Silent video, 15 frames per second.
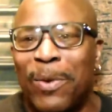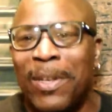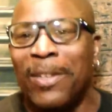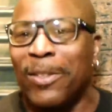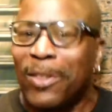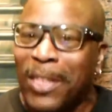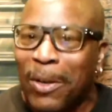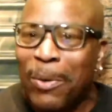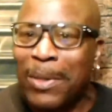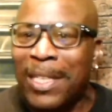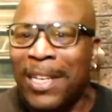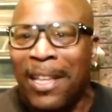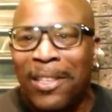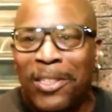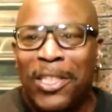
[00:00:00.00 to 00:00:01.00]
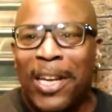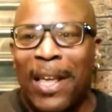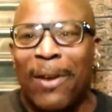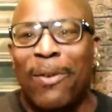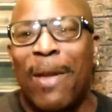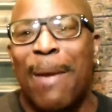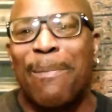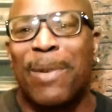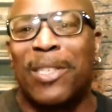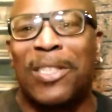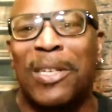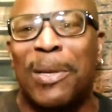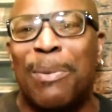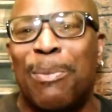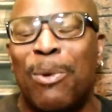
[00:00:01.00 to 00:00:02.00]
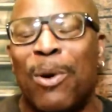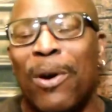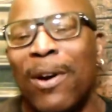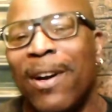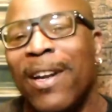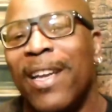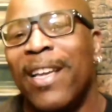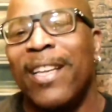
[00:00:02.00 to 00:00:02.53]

We don't deal with the other channel that much anymore.